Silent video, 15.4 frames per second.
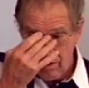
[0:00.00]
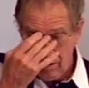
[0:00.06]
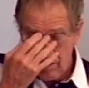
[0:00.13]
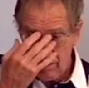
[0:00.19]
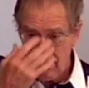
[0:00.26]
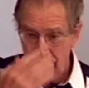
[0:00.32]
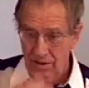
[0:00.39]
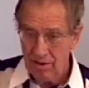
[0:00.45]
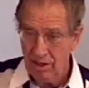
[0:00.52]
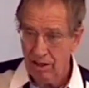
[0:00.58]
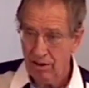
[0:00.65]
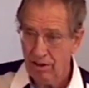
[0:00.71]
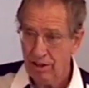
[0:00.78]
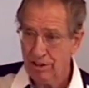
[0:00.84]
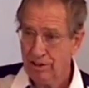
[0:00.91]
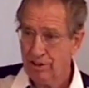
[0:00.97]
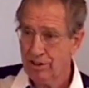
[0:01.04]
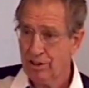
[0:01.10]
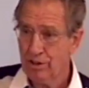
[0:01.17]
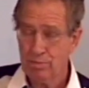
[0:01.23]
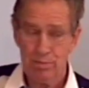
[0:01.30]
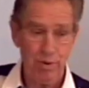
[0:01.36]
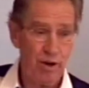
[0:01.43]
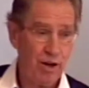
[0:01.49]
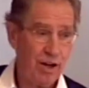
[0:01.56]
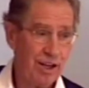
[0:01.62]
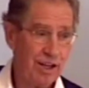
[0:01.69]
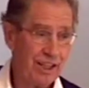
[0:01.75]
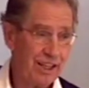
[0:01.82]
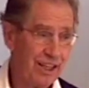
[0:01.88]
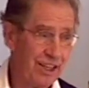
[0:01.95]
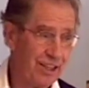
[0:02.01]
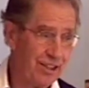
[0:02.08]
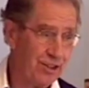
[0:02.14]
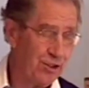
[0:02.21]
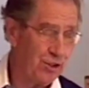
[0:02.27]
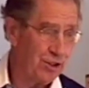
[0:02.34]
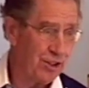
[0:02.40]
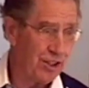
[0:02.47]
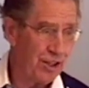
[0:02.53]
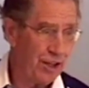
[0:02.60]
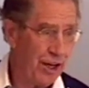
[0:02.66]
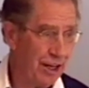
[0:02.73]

Now, this is as Pauline as you can get.